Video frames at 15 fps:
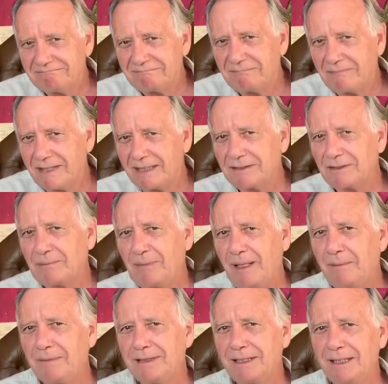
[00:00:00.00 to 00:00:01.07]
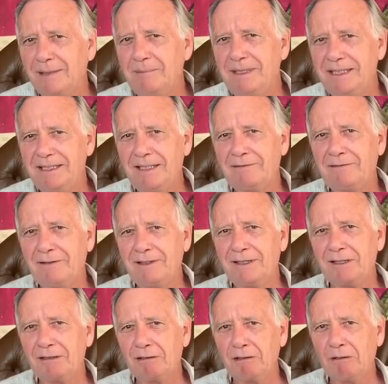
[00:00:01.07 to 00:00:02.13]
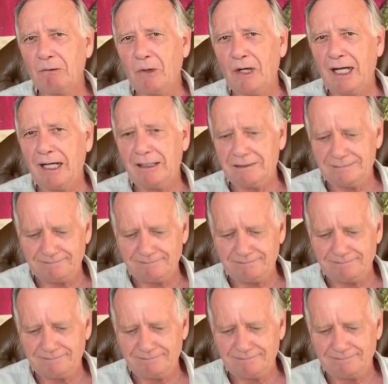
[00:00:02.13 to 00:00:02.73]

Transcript: Things are probably going to be different in a little while.